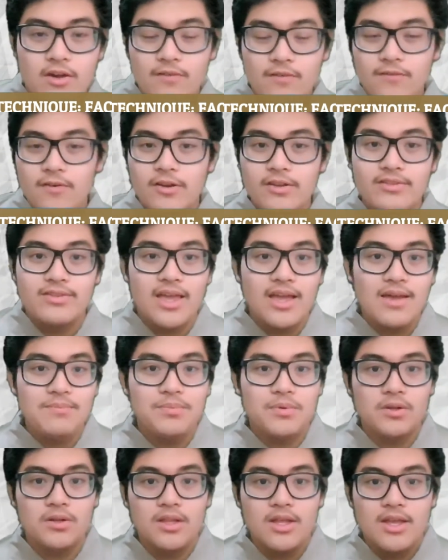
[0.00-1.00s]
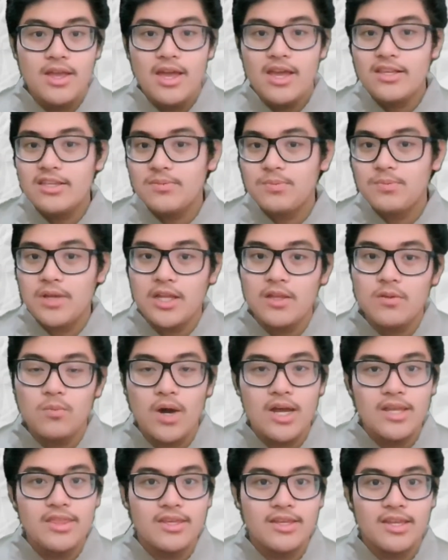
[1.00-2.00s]
For example, explain
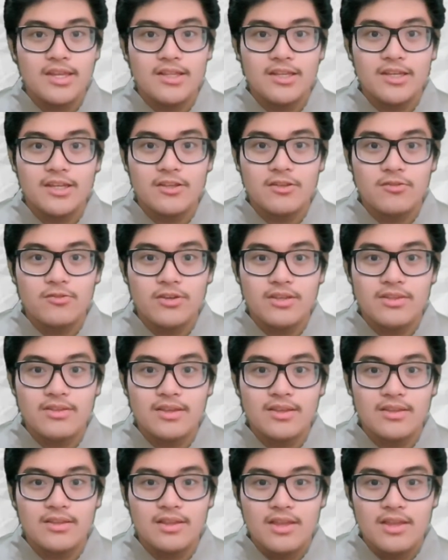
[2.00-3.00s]
why the killing is recent.